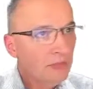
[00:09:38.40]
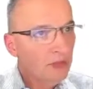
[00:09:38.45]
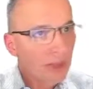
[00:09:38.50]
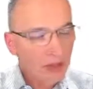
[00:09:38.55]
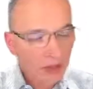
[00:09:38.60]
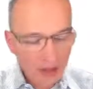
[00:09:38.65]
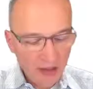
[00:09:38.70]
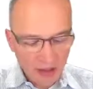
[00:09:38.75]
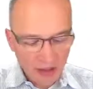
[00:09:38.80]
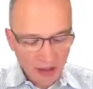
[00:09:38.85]

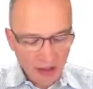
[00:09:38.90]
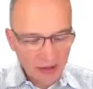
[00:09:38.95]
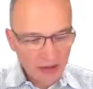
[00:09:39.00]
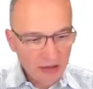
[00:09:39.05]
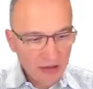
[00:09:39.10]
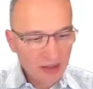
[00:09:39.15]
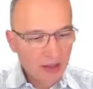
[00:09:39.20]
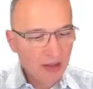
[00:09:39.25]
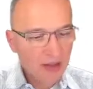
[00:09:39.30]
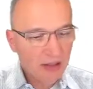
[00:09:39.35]

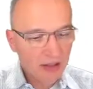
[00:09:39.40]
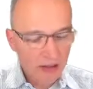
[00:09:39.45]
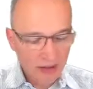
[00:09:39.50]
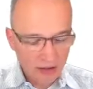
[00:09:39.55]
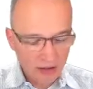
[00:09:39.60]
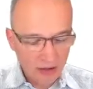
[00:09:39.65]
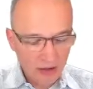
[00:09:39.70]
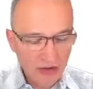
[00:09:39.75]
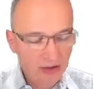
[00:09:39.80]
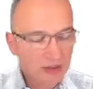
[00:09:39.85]
And
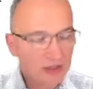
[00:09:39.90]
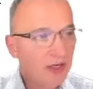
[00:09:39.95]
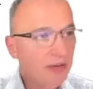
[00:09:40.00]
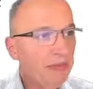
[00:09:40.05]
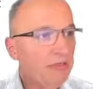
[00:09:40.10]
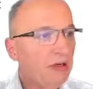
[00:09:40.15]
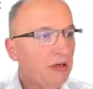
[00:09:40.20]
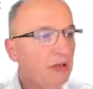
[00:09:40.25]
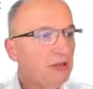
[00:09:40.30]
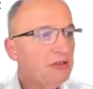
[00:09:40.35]
once
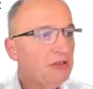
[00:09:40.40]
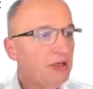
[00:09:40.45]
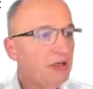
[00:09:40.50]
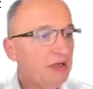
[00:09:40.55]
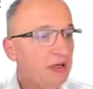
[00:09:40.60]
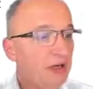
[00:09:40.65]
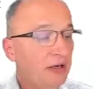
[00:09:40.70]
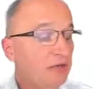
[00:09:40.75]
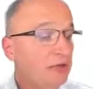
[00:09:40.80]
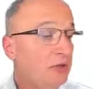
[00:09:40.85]

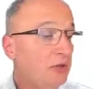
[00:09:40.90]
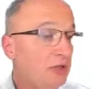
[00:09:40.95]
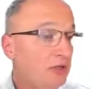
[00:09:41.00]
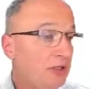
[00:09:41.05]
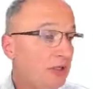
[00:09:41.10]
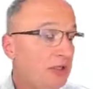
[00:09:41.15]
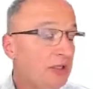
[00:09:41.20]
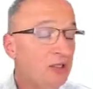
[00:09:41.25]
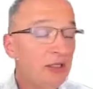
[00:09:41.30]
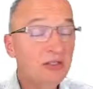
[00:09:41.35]
I have done
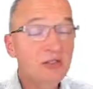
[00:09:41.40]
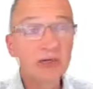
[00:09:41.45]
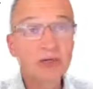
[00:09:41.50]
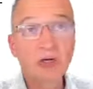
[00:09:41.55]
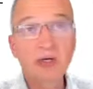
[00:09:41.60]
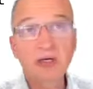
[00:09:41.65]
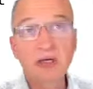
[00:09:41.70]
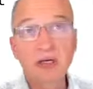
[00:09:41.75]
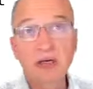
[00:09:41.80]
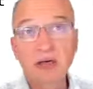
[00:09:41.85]
that, that's
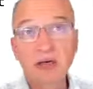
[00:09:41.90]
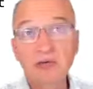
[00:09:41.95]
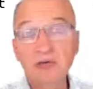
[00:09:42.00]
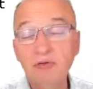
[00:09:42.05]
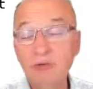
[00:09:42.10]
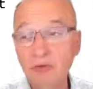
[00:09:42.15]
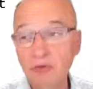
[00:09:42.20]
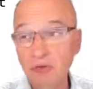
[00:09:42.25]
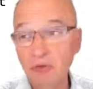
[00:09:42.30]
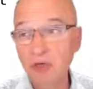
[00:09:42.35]
all I have
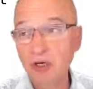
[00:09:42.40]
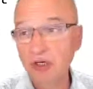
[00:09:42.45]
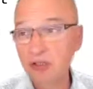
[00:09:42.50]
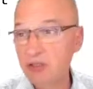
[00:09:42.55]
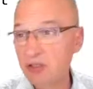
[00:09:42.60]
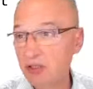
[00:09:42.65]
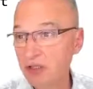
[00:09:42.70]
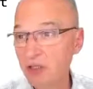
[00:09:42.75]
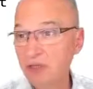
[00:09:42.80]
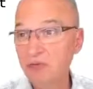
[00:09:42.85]
to do.
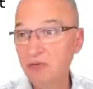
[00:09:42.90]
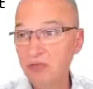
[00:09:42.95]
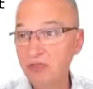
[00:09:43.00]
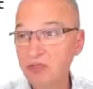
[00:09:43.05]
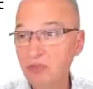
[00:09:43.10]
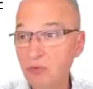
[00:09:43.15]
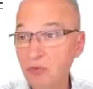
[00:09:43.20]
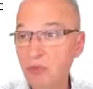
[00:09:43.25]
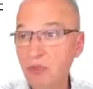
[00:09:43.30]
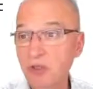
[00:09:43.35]
Actually, that was
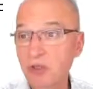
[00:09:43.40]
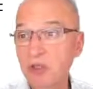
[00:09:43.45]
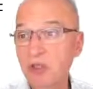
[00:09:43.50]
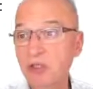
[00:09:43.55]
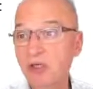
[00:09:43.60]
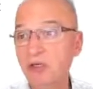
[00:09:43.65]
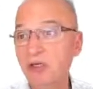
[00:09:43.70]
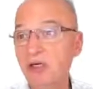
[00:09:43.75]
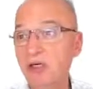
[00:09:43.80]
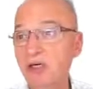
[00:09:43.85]
the work
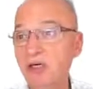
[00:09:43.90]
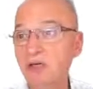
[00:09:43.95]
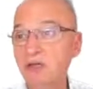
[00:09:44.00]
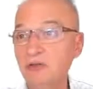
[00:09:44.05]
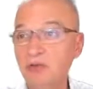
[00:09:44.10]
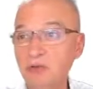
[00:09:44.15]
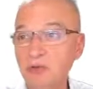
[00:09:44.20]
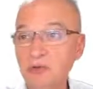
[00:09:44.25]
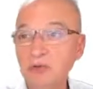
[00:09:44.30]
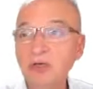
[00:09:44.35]
that I
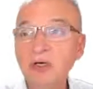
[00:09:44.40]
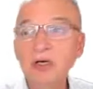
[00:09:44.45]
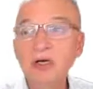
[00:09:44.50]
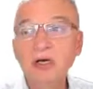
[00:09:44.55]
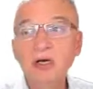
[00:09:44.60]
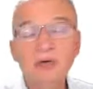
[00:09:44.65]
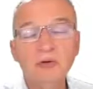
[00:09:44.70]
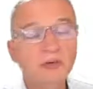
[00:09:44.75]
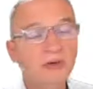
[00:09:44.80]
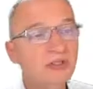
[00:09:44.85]
had to do,
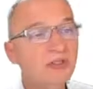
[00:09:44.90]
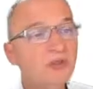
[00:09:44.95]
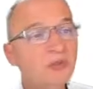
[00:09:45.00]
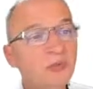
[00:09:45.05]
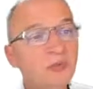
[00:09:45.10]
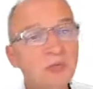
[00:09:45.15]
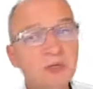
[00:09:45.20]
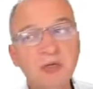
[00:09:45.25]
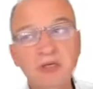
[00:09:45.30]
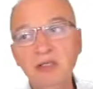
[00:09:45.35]
was
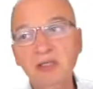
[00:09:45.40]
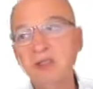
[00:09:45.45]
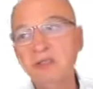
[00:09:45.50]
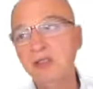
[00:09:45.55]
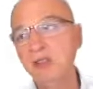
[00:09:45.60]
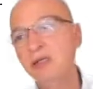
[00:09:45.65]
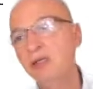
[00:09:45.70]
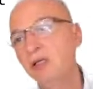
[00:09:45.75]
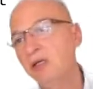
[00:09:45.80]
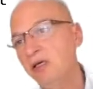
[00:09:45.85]
to print
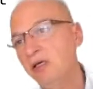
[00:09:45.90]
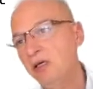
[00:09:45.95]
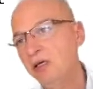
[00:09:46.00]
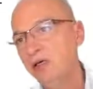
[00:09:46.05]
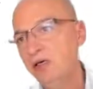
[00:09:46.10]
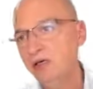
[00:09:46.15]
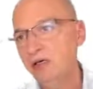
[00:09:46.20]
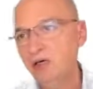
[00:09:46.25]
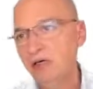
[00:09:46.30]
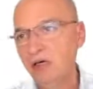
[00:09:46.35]

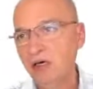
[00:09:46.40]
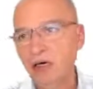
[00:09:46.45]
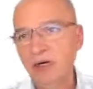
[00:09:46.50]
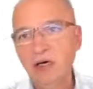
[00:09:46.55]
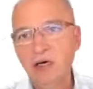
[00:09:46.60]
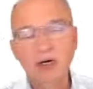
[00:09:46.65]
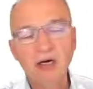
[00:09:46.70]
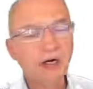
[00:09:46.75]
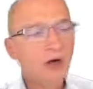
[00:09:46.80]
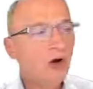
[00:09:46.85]
the
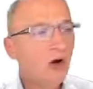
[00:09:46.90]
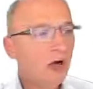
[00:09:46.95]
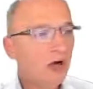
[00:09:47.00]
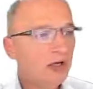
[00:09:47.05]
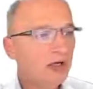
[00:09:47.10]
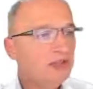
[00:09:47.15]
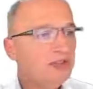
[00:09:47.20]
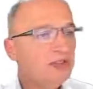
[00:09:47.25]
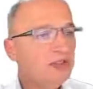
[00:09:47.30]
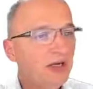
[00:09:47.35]

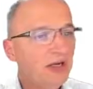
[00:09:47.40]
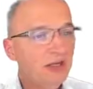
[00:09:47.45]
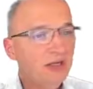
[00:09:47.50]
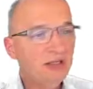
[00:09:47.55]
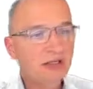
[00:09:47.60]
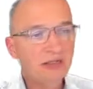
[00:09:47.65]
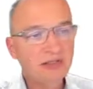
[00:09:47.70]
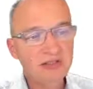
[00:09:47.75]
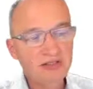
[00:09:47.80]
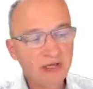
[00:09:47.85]
cause
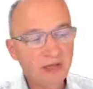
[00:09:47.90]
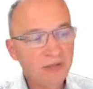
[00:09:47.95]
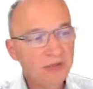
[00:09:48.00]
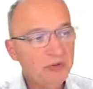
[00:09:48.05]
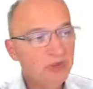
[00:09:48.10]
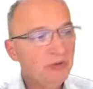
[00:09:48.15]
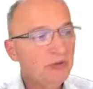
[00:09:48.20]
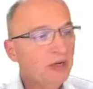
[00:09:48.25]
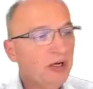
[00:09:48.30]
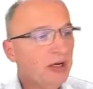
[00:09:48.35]
and the
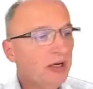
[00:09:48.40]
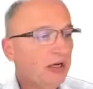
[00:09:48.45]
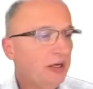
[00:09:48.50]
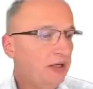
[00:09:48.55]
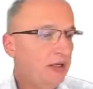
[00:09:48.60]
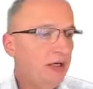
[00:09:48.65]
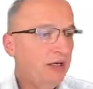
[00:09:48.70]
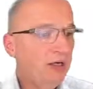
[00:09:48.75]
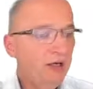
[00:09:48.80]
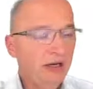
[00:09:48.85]
exception,
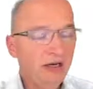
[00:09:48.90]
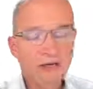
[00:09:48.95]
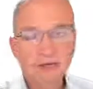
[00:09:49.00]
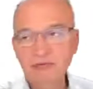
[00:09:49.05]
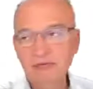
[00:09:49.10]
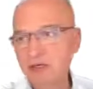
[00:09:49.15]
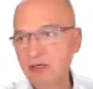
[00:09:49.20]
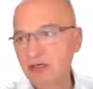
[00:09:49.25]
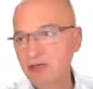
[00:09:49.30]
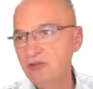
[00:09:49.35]
and I
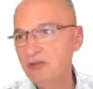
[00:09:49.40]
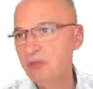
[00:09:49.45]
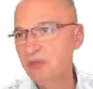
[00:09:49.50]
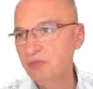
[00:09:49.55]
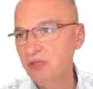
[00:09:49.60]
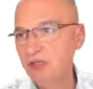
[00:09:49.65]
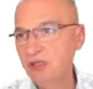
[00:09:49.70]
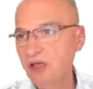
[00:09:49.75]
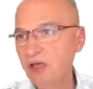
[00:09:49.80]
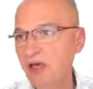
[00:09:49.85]
have
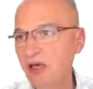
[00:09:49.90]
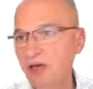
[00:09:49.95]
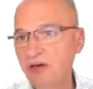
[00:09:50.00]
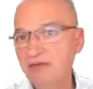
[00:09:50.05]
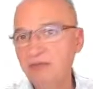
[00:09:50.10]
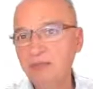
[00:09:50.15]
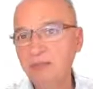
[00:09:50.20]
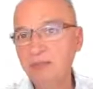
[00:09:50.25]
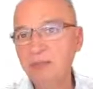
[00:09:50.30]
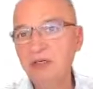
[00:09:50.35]
assumed that I
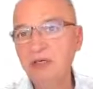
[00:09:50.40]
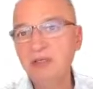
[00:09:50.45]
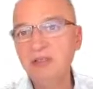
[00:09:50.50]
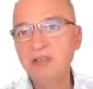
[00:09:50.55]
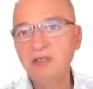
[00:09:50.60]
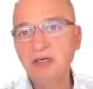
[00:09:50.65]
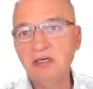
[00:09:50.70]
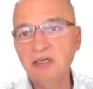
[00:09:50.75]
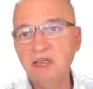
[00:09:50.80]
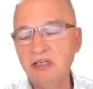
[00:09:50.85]
have a
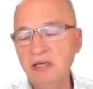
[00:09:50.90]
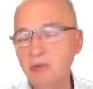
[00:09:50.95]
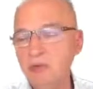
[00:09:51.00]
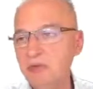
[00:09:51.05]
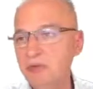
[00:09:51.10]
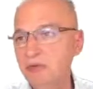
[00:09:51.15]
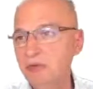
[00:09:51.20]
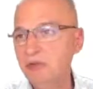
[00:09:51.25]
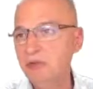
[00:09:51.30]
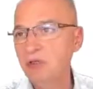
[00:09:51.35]
print
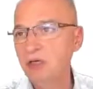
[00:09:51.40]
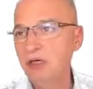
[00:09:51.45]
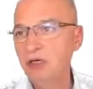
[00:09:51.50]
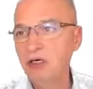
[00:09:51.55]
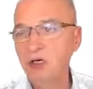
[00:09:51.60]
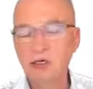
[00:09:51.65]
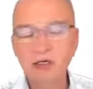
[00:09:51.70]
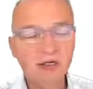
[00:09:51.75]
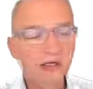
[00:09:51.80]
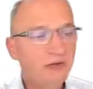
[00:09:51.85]
exception
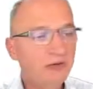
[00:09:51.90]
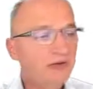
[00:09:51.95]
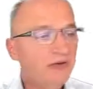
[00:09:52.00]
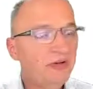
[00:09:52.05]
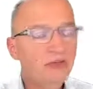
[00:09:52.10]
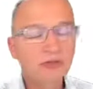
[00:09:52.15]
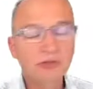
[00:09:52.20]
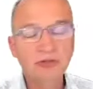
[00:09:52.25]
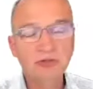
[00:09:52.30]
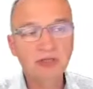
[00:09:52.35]

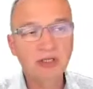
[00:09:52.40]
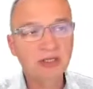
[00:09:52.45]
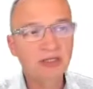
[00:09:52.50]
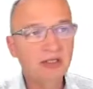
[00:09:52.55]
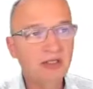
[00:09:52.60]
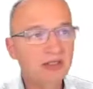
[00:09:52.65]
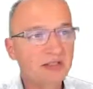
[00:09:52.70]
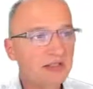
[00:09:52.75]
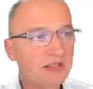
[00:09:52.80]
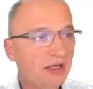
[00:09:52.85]
function that
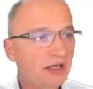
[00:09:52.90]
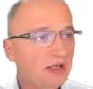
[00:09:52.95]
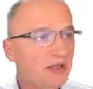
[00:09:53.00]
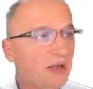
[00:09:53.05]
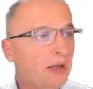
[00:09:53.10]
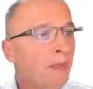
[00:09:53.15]
does that.